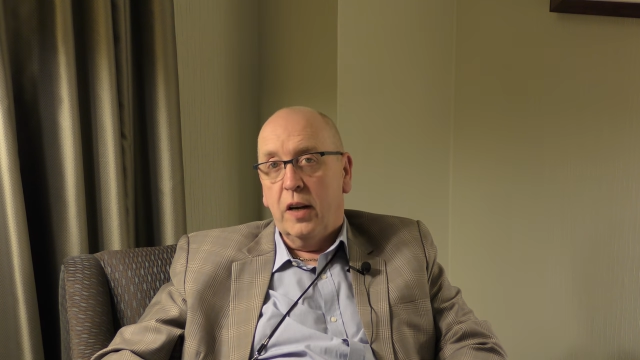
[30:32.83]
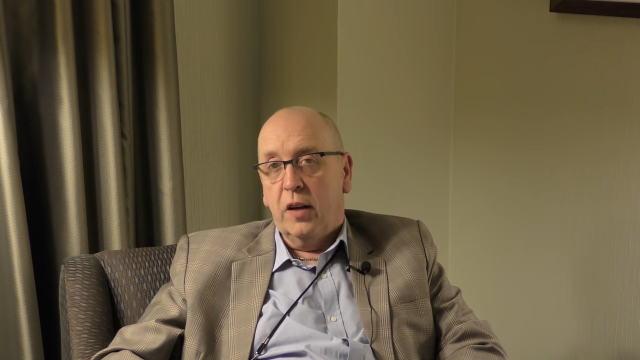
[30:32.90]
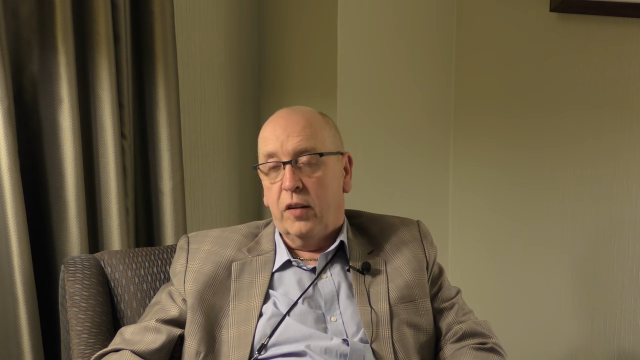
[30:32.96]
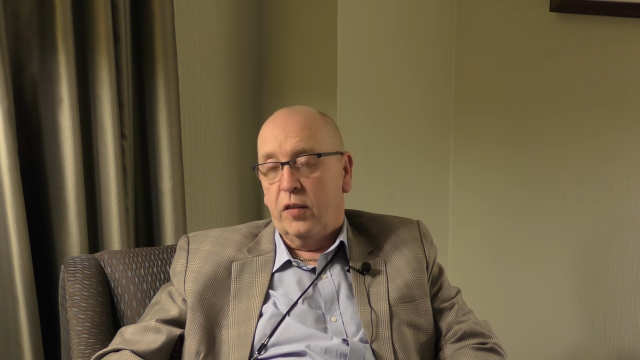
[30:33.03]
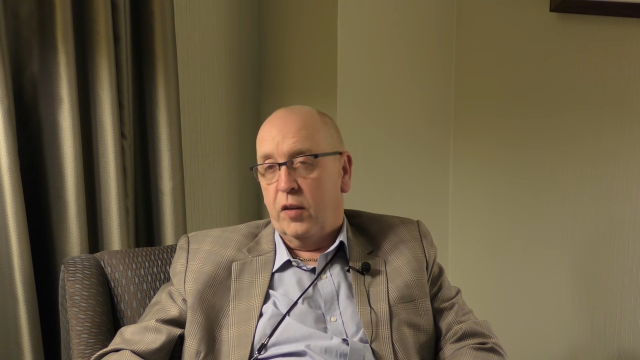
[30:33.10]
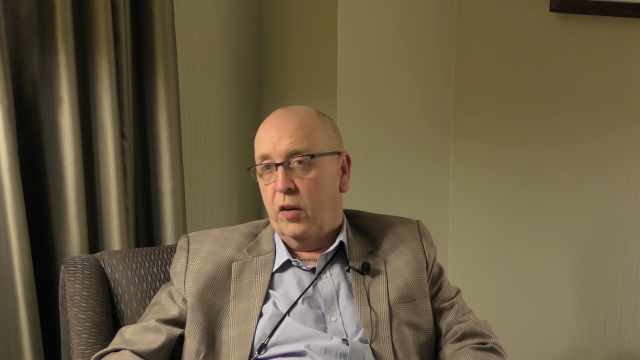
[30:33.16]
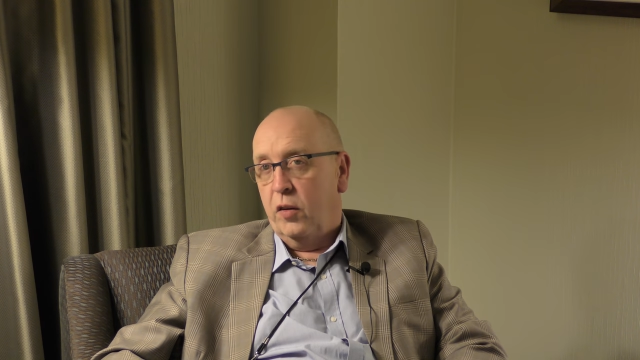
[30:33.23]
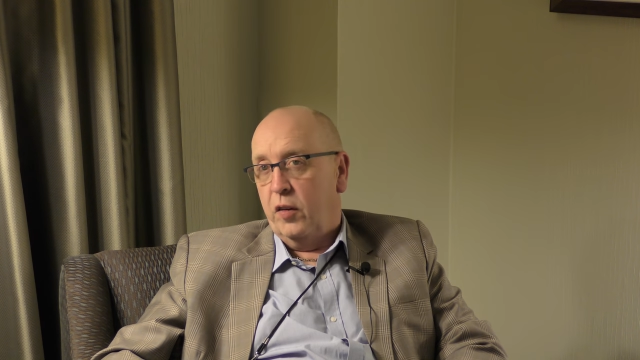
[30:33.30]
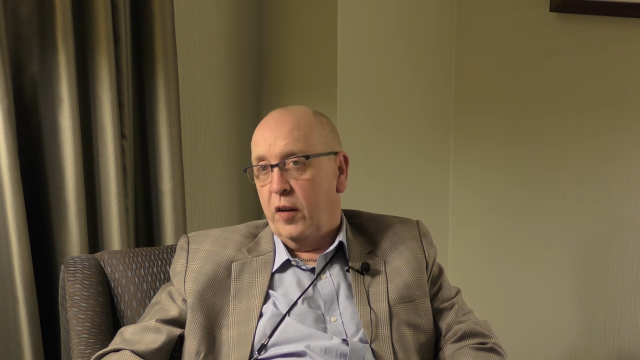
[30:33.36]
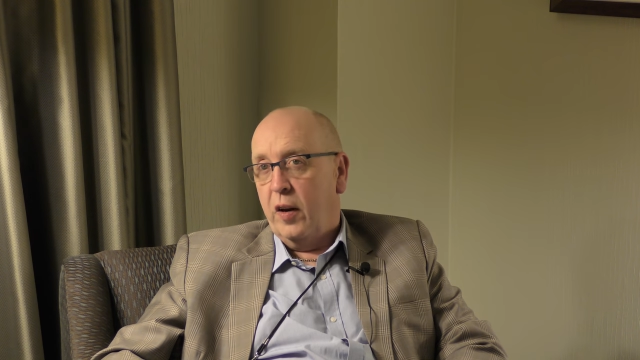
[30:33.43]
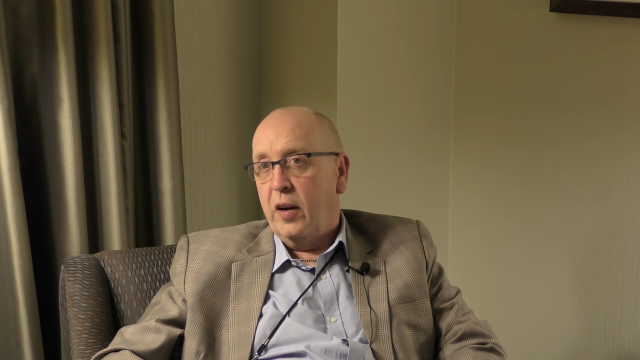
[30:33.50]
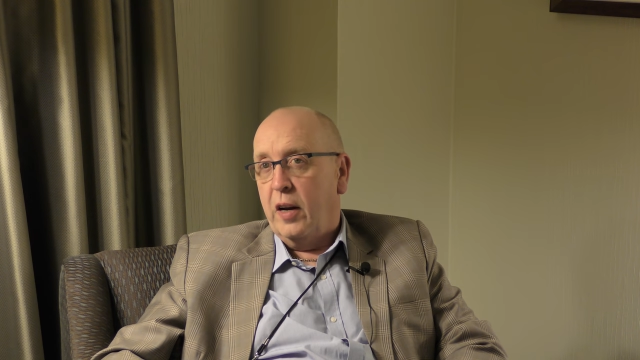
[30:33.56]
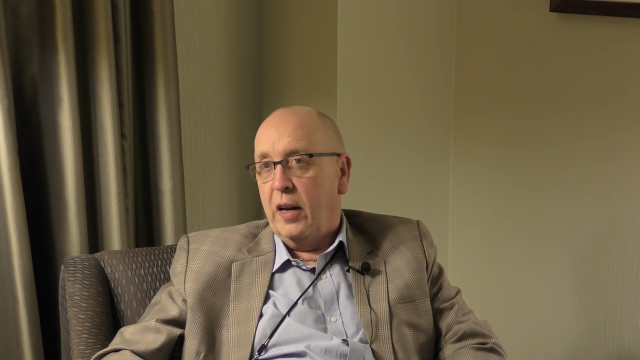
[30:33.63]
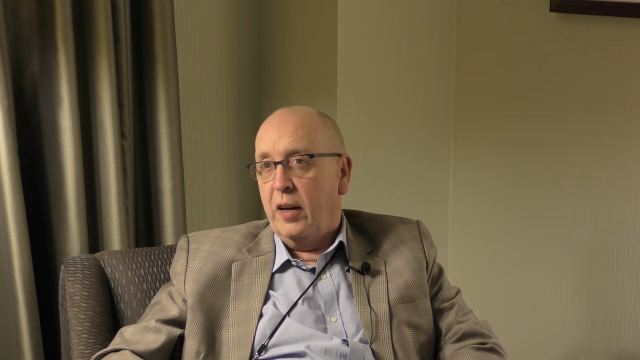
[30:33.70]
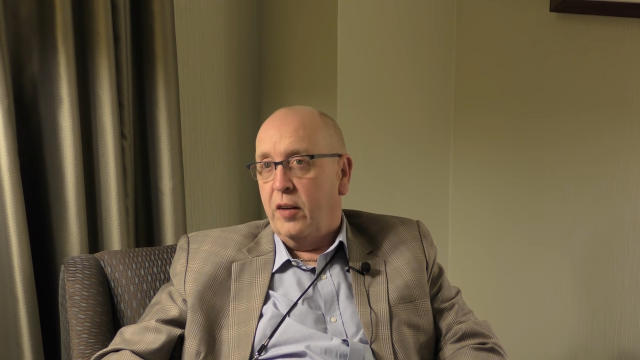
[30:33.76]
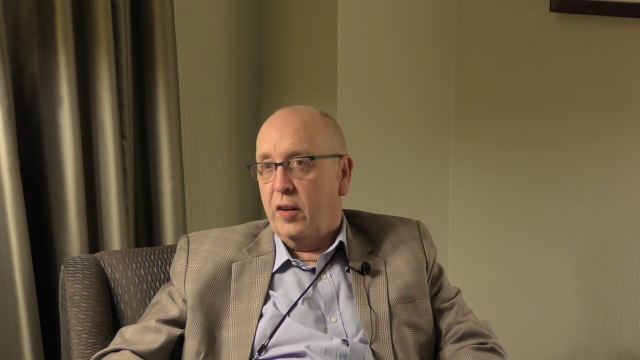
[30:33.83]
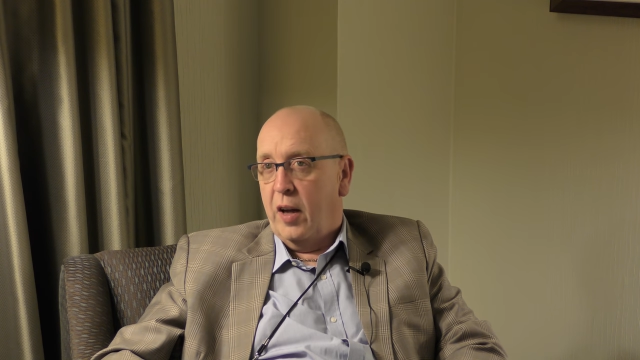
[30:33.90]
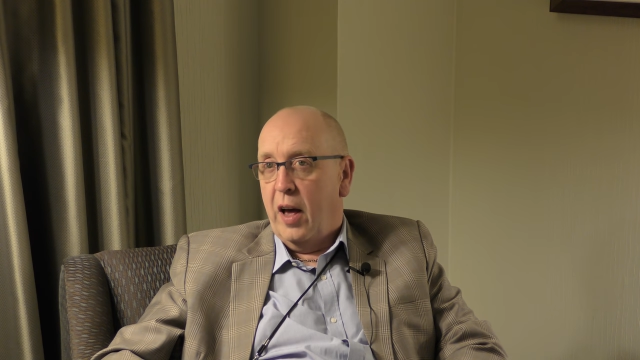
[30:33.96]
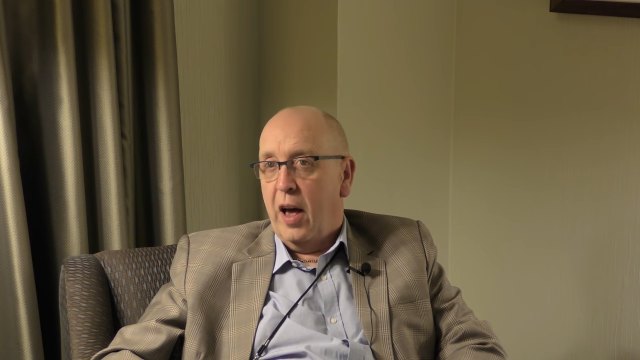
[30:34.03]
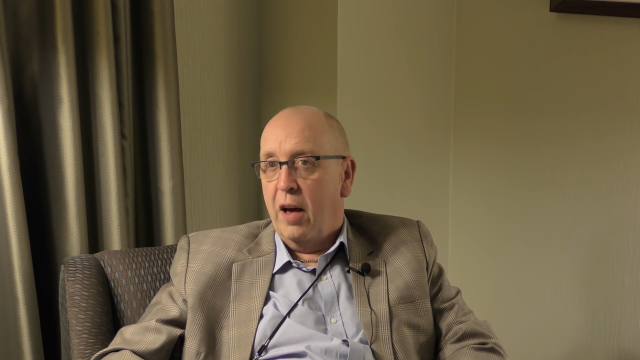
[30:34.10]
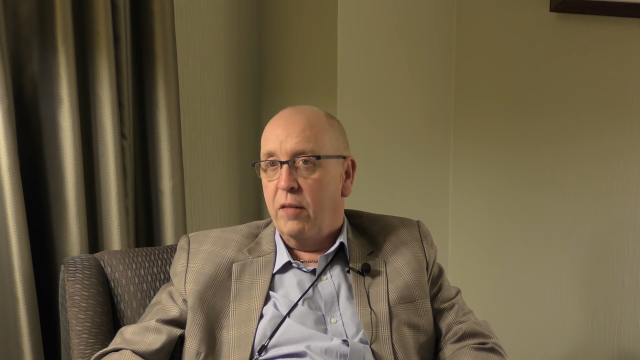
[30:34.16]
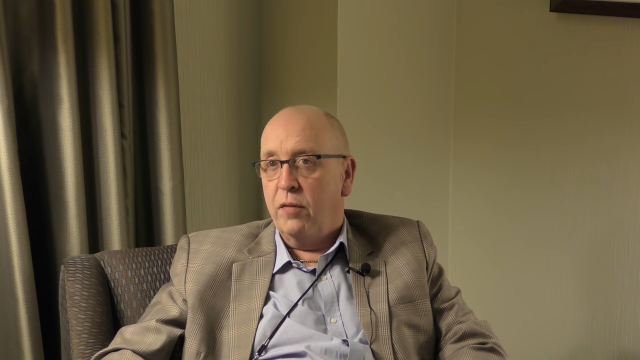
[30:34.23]
So suddenly to
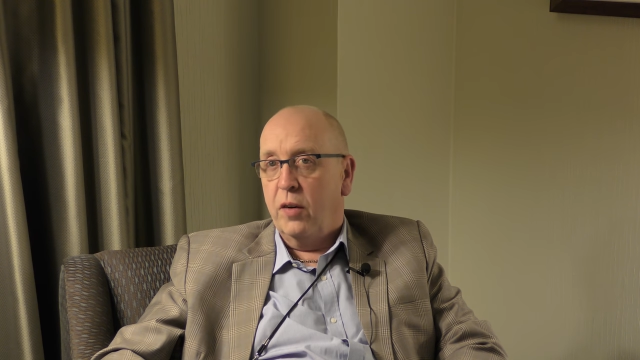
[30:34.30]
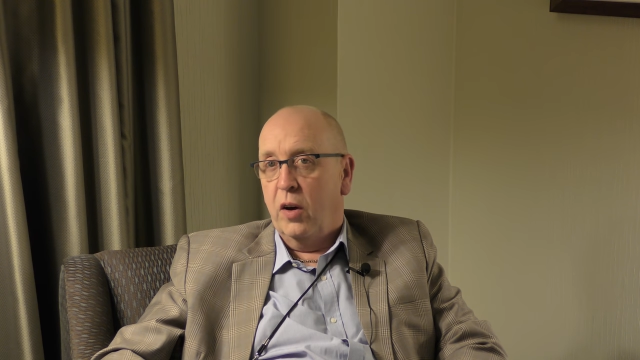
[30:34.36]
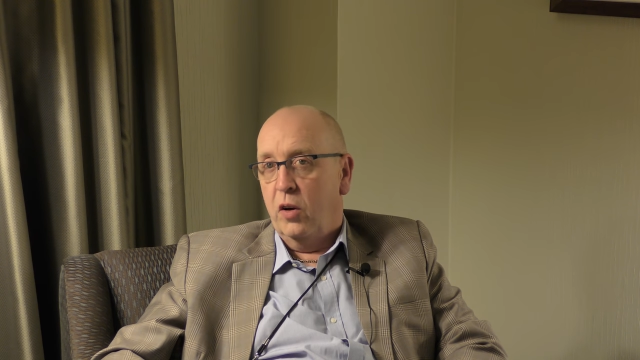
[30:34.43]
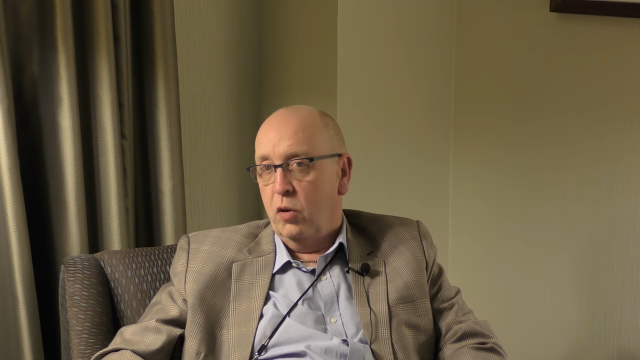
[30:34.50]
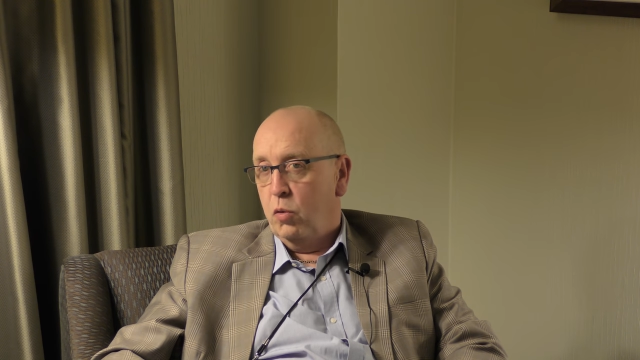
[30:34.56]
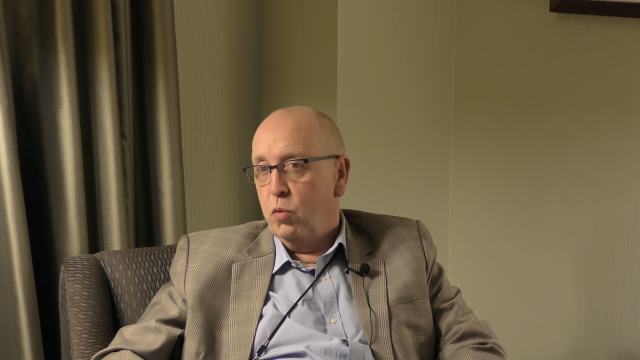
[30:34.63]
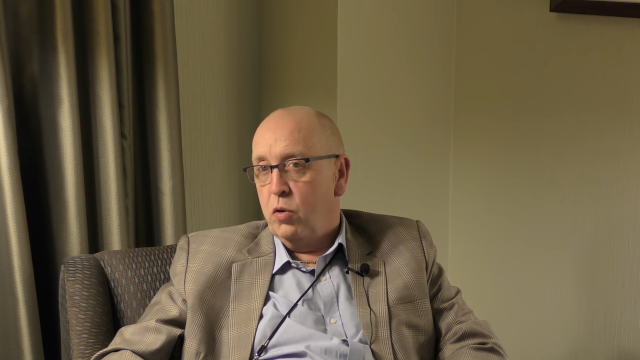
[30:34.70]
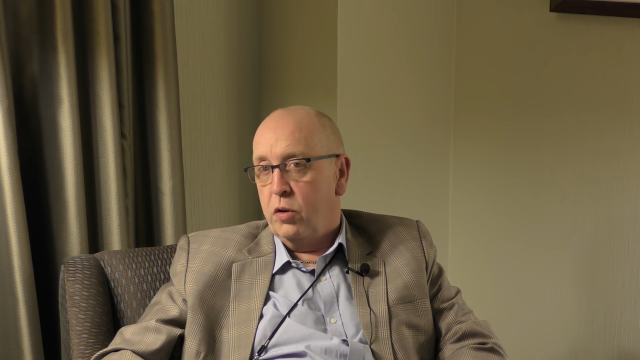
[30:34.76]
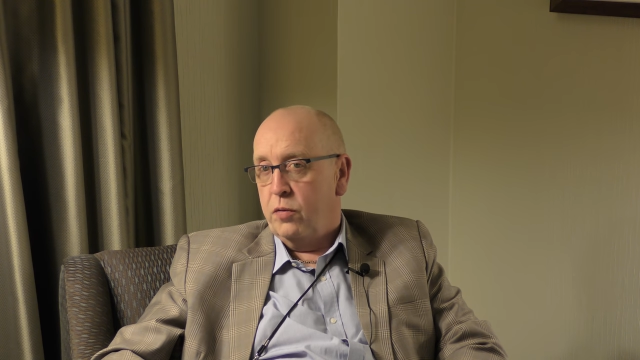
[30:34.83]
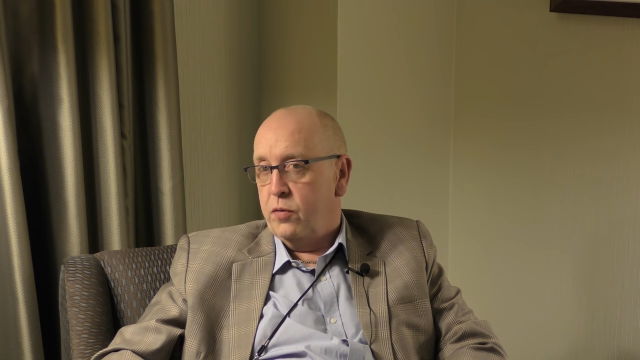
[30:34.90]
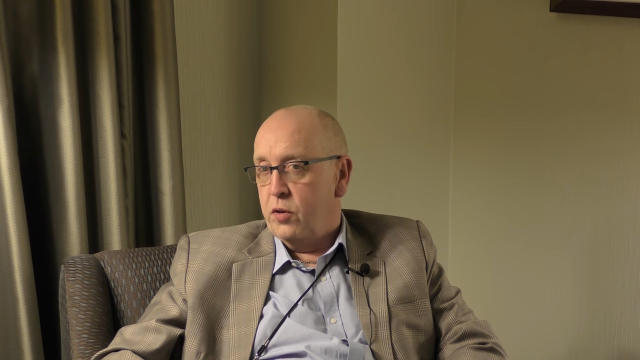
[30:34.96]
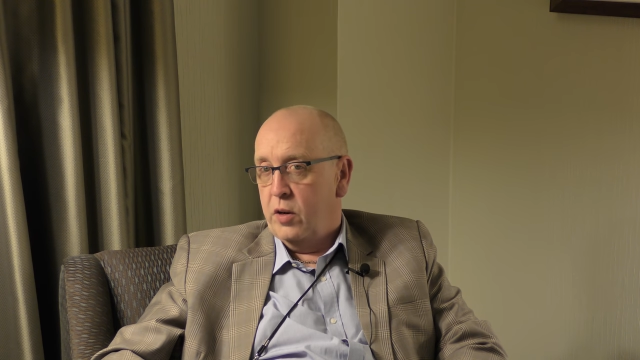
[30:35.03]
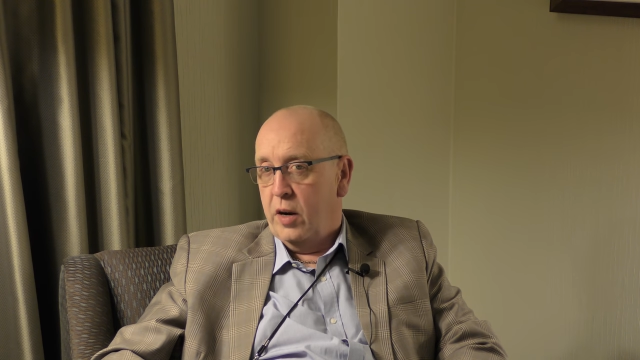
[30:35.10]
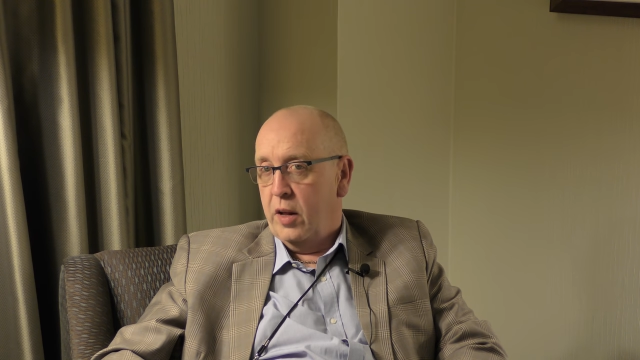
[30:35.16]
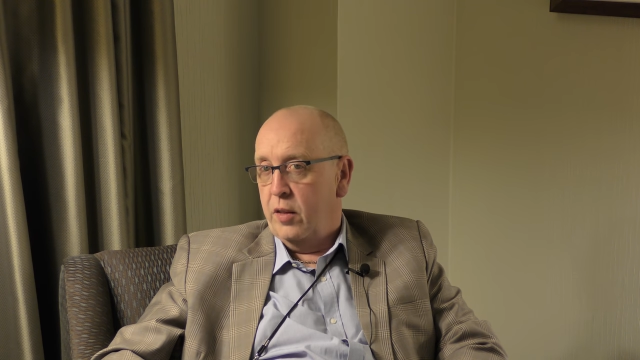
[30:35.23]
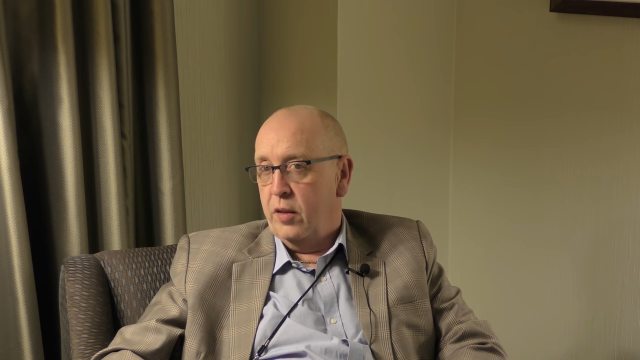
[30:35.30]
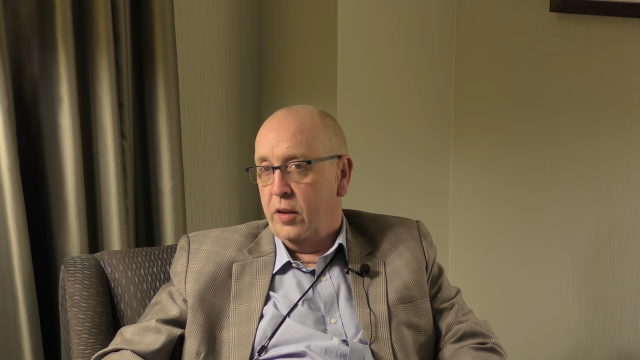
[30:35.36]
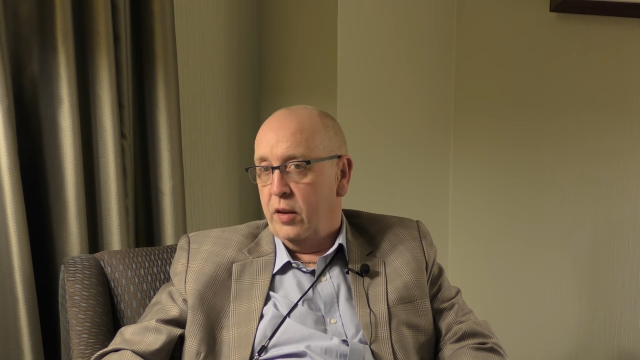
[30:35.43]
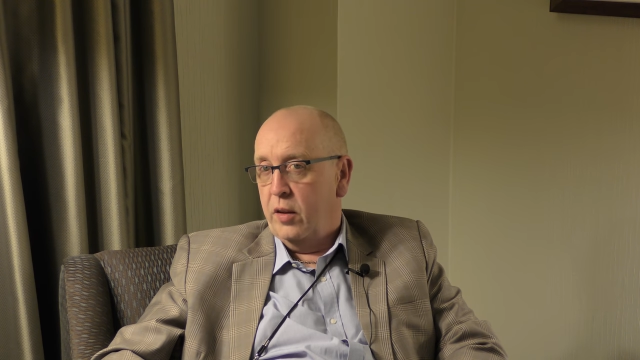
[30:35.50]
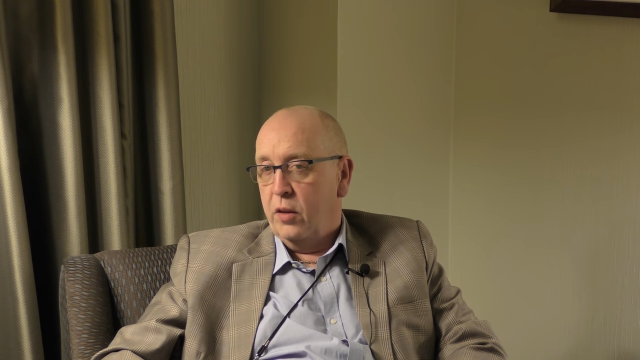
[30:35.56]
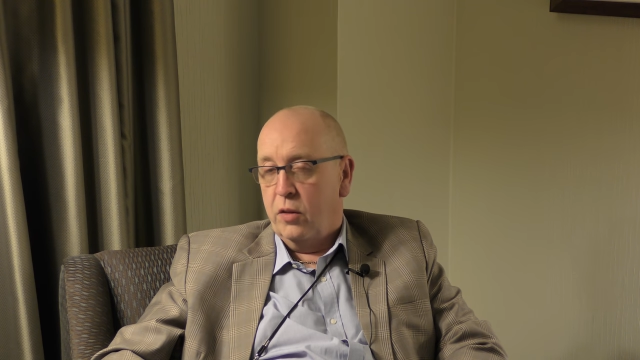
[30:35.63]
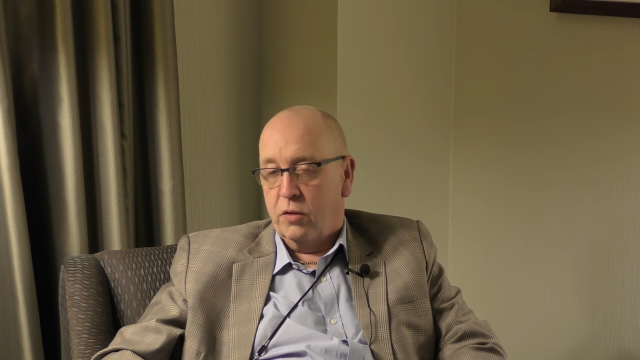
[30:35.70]
have an order for another